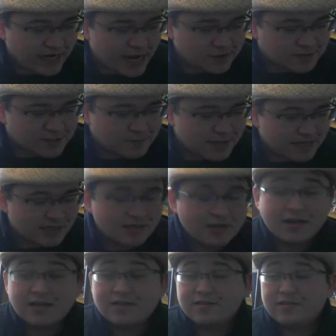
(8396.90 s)
announcement?
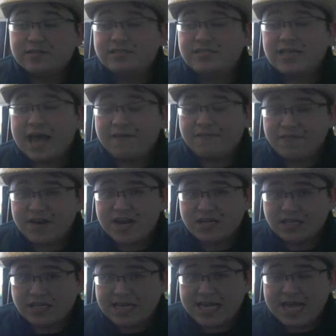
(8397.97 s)
Oh.
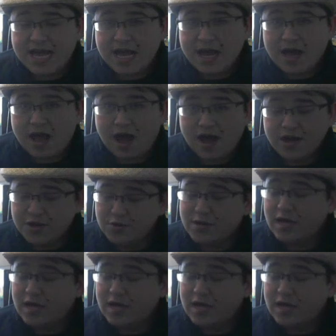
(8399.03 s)
Definitely a new